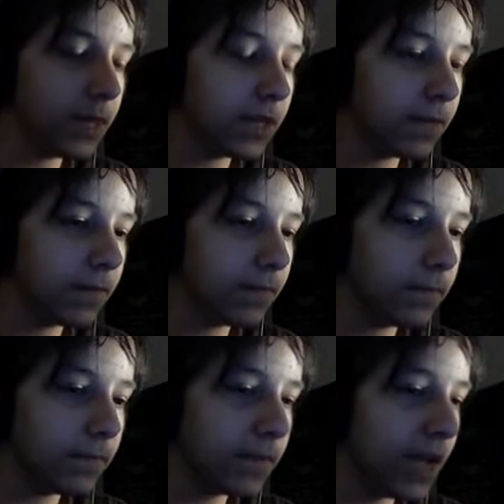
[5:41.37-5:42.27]

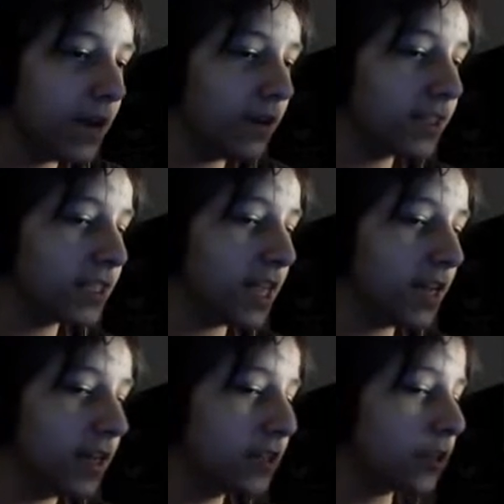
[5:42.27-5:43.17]
I know it's a
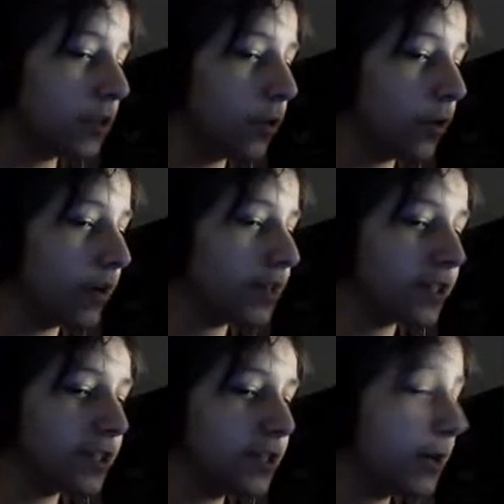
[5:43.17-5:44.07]
psychological horror,
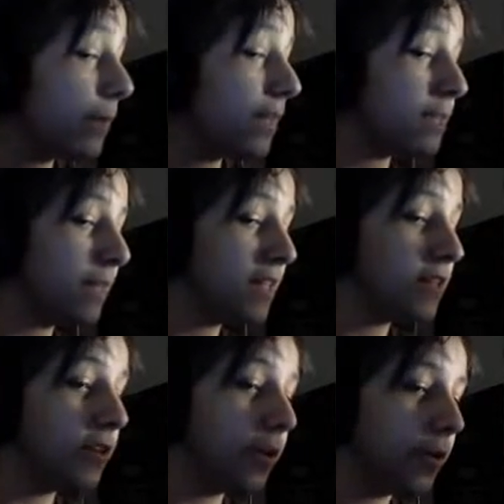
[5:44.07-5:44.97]
so it's doing what it's meant
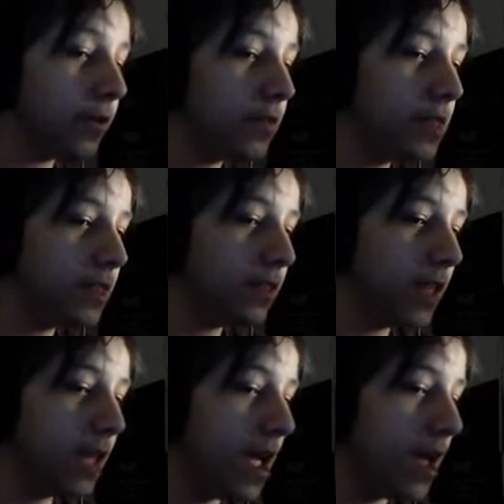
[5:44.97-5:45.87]
to
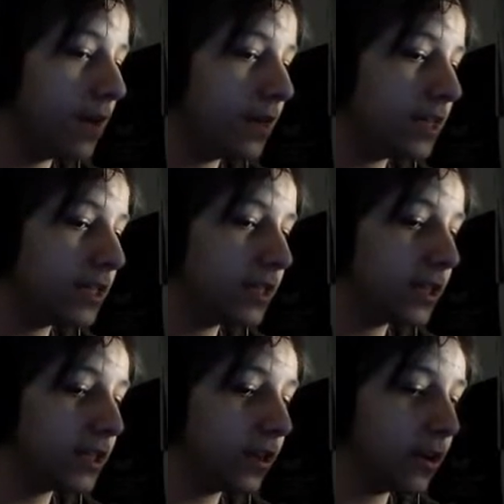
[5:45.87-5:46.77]
do. And
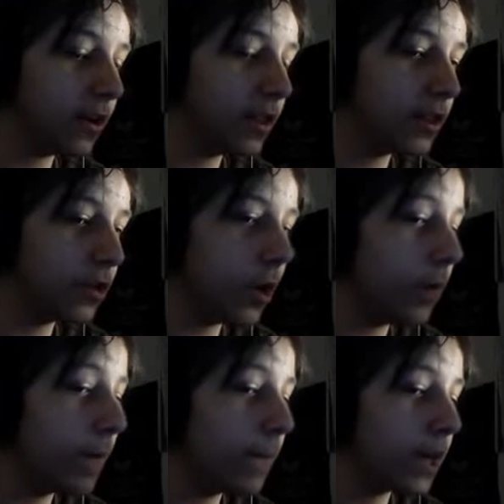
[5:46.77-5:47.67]
that's good. Door
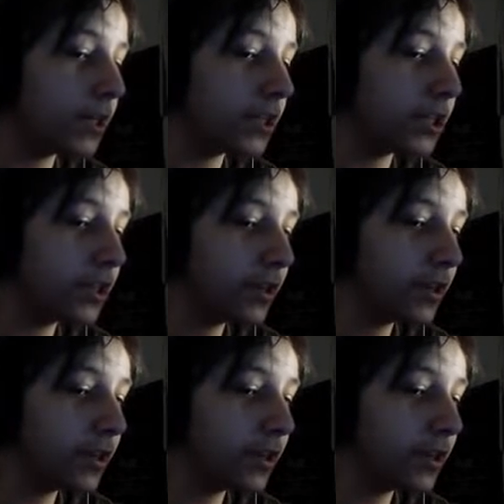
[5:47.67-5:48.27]
won't budge.